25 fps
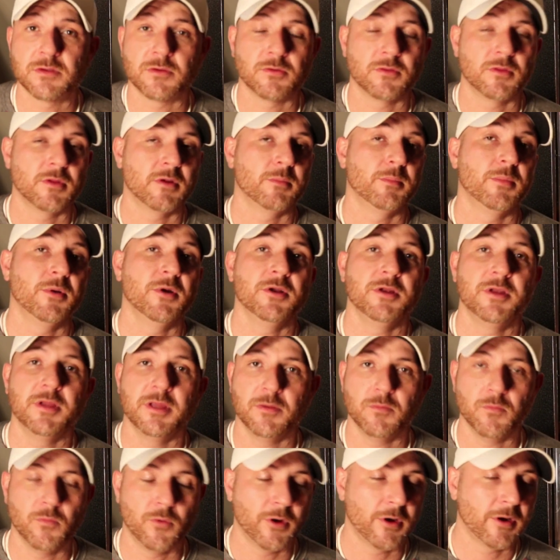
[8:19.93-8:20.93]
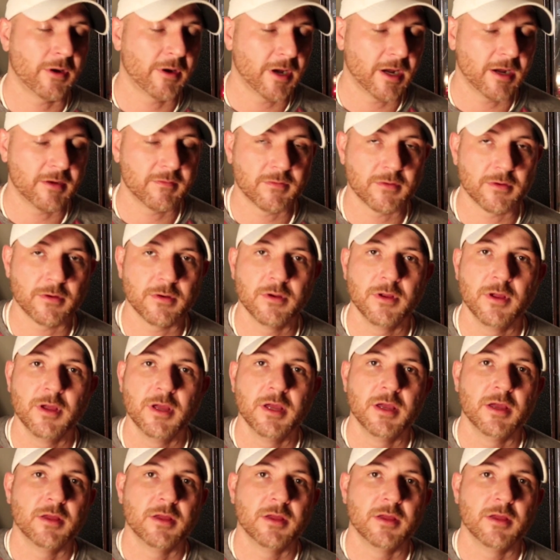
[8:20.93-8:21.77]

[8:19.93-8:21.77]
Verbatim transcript: or they're putting it wherever